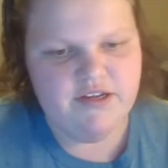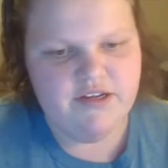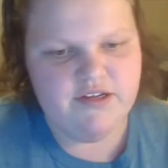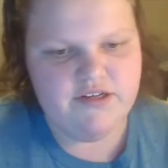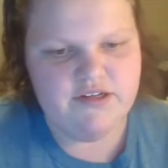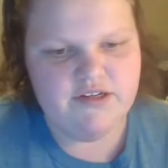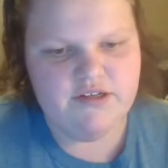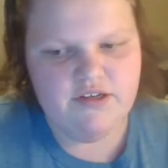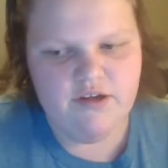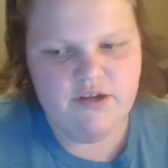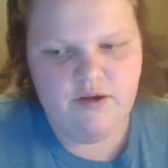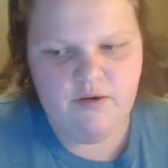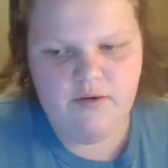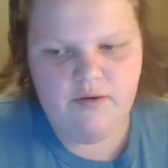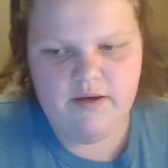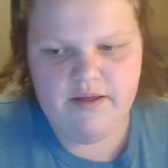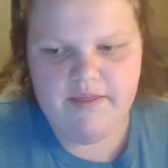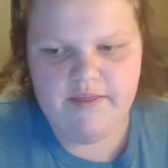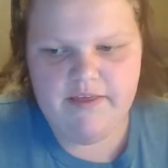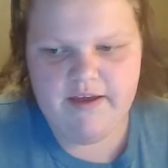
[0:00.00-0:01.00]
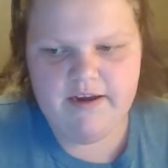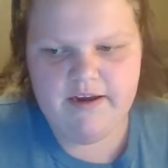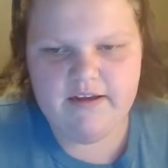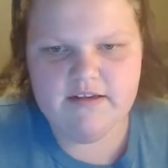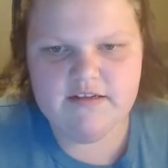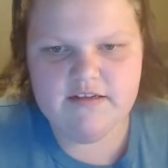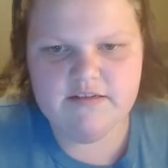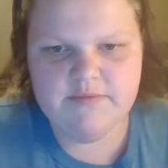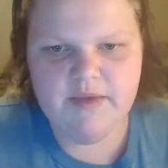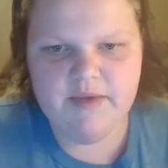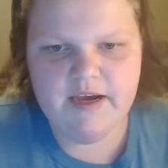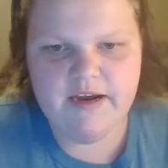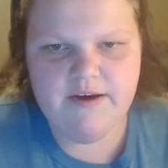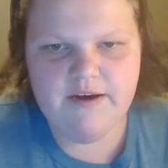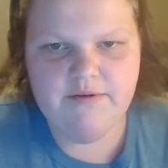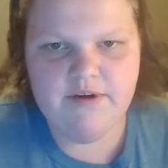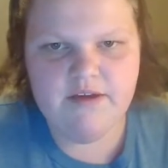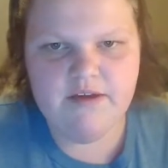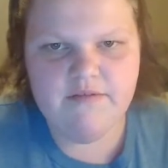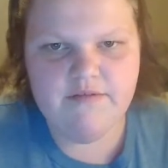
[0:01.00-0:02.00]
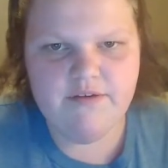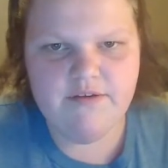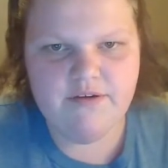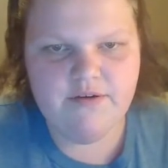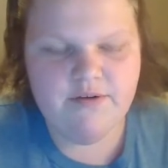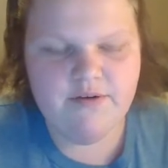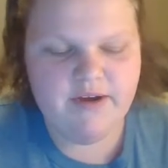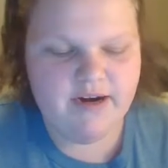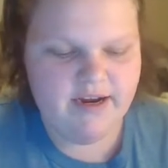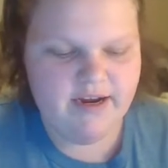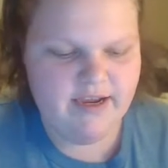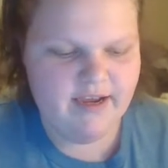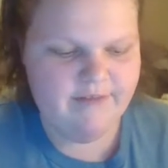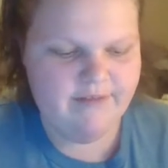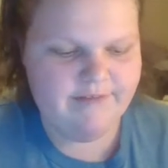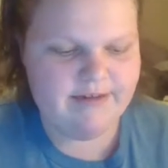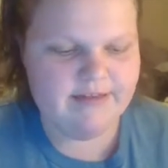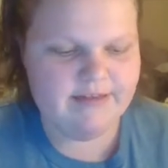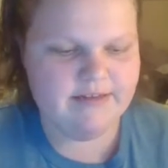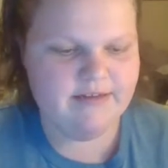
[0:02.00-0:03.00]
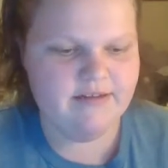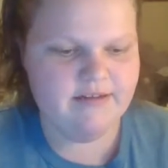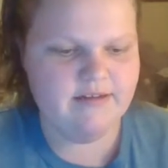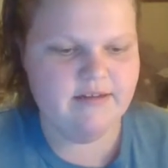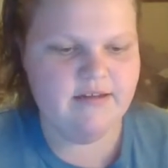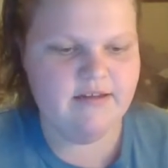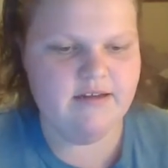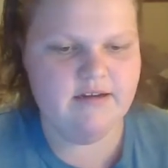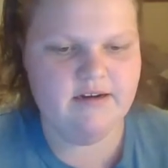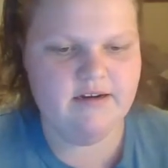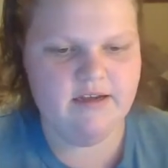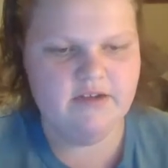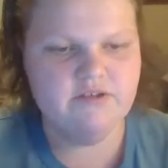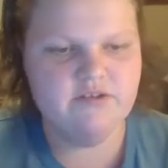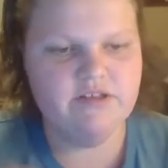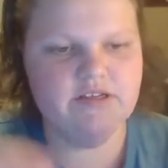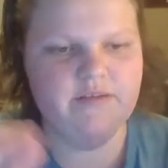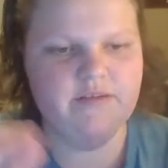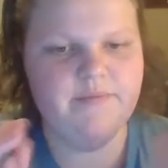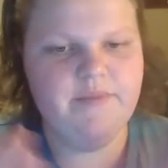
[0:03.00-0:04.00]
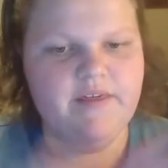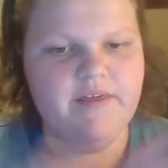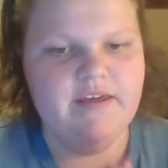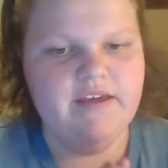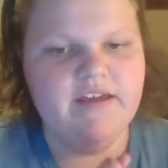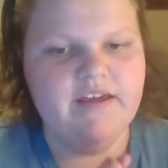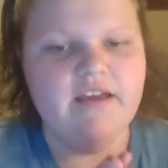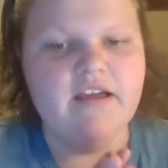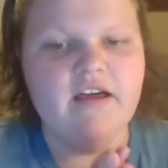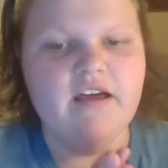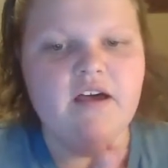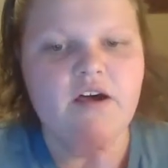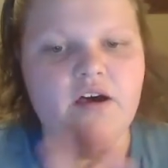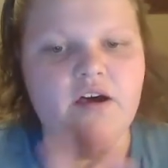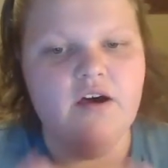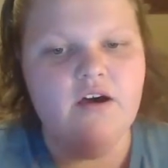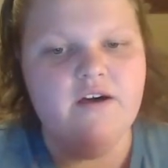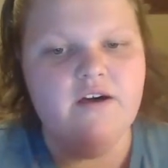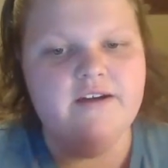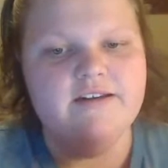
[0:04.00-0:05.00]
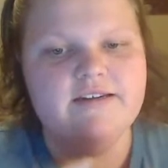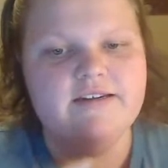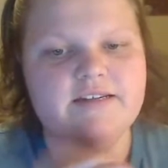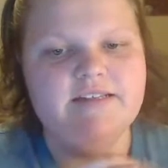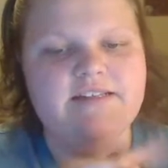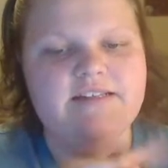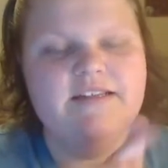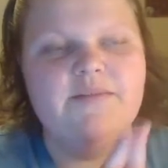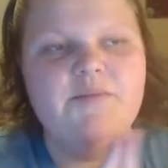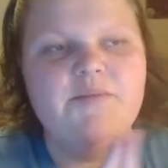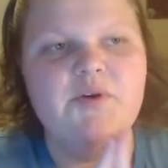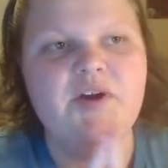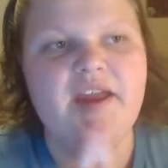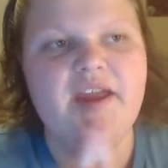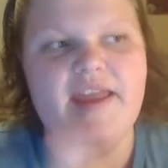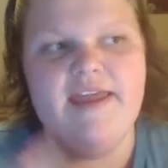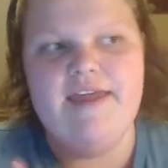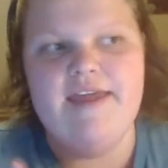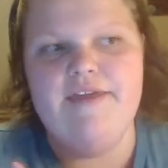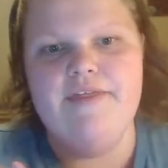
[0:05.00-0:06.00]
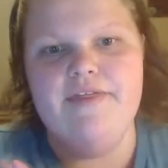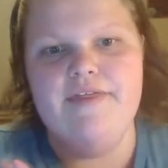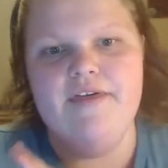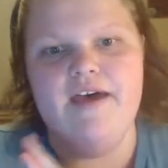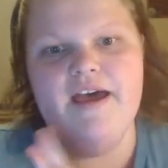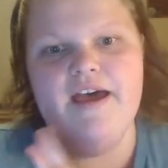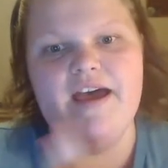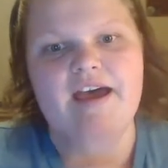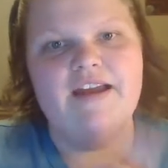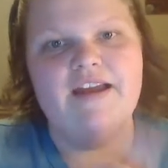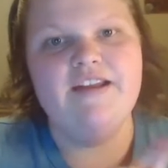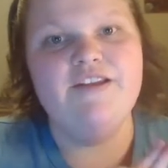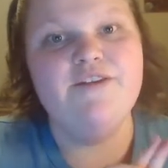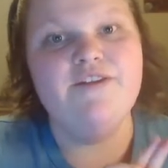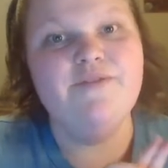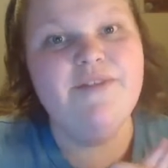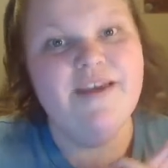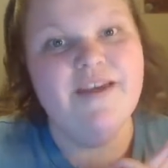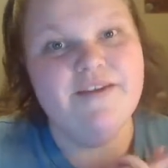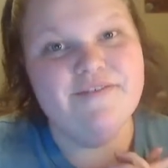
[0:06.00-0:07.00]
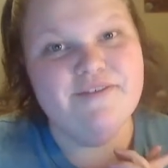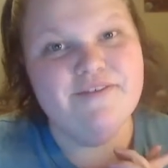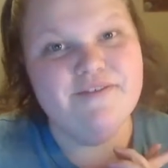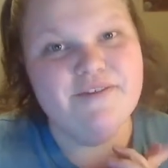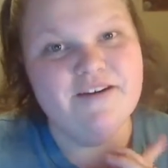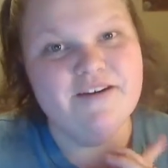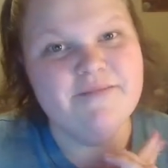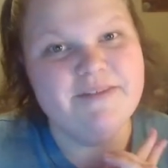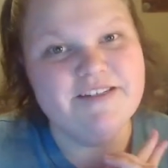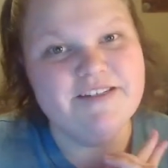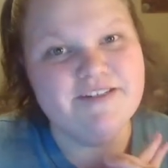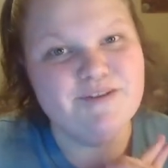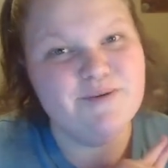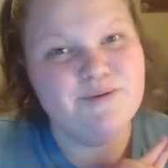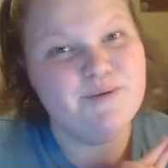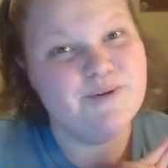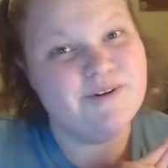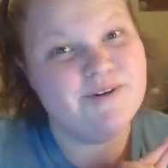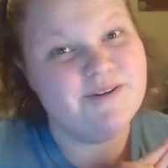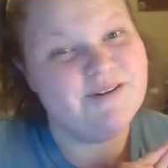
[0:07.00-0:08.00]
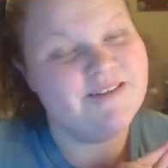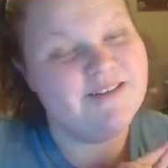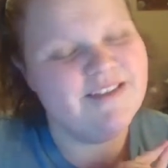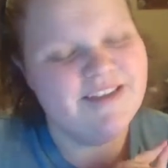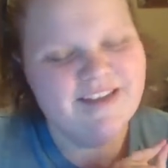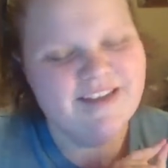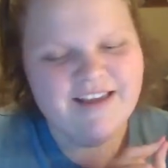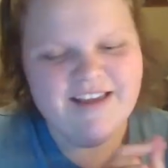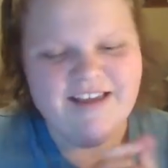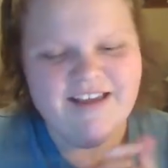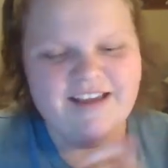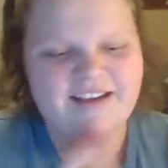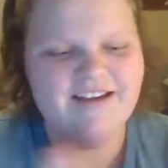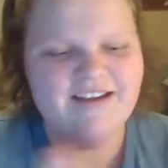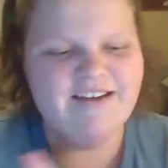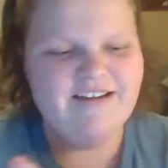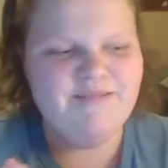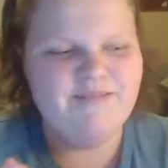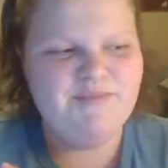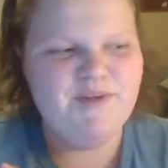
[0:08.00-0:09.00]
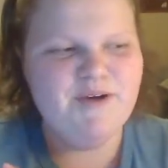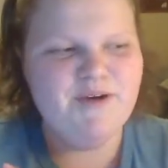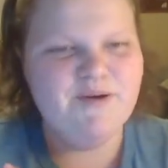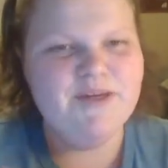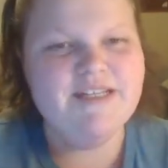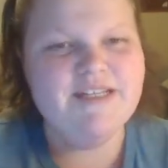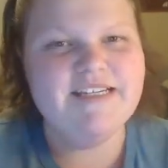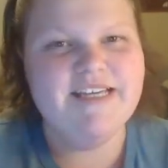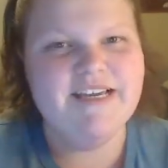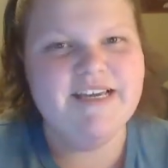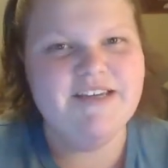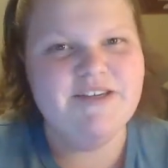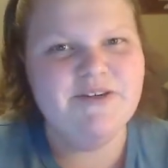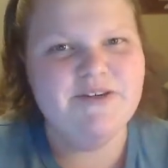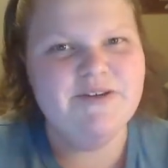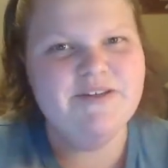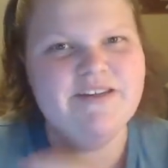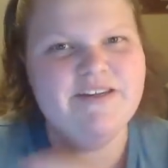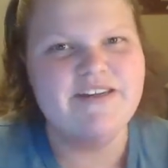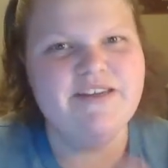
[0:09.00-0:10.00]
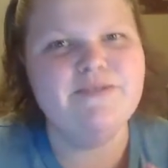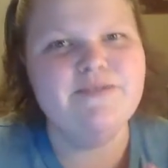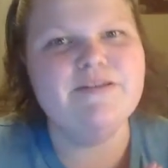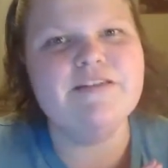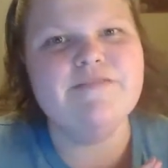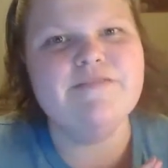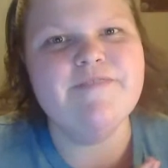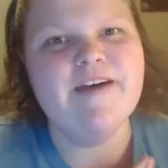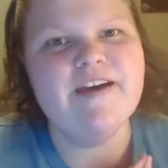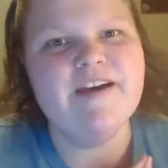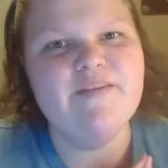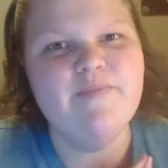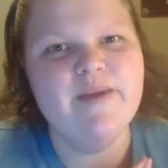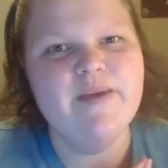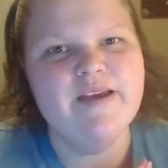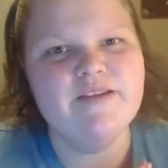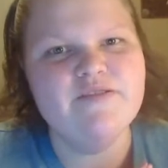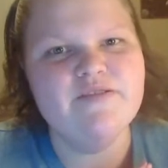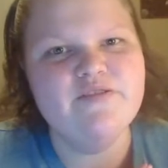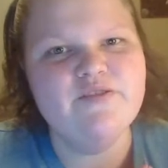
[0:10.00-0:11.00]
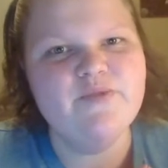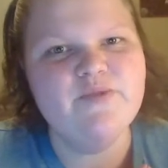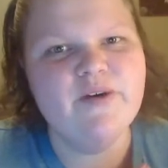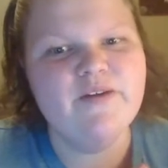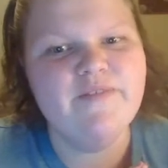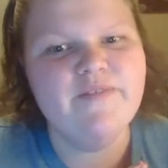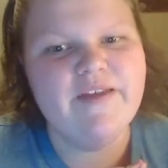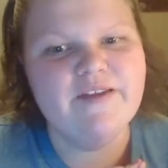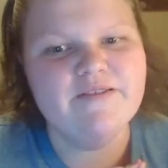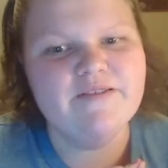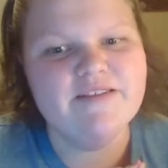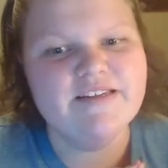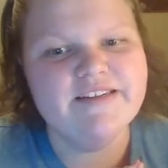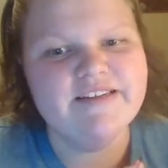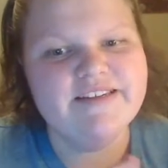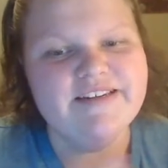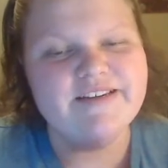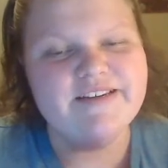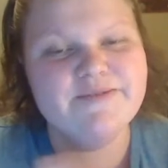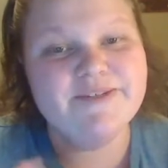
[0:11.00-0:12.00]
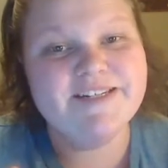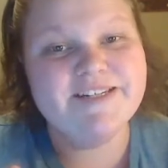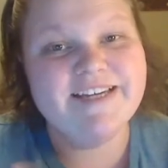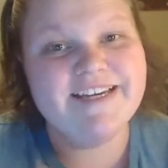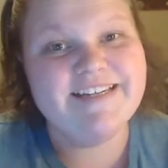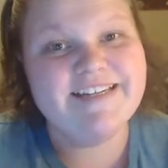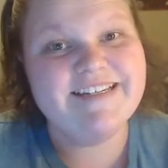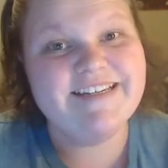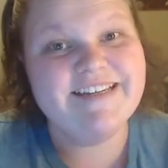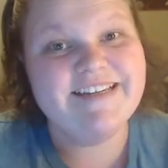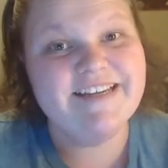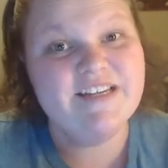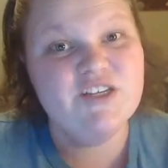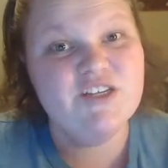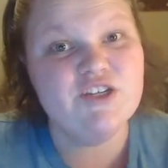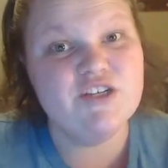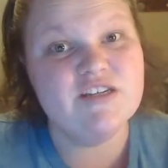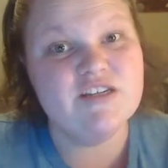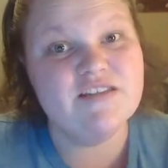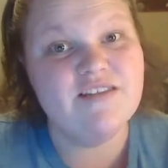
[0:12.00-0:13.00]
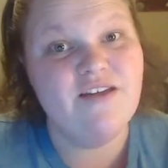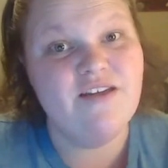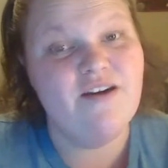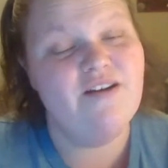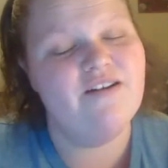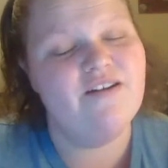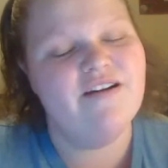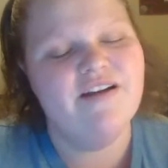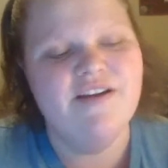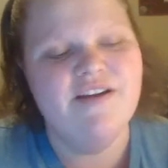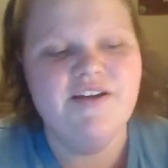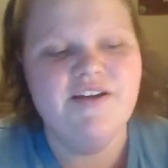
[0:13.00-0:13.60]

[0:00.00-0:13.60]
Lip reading: So, that is my review, and I have to announce something. On December 8th, I had a new nephew come into the world, Noah Daniel, and he was 5 pounds 12 ounces, and he was 19 inches long.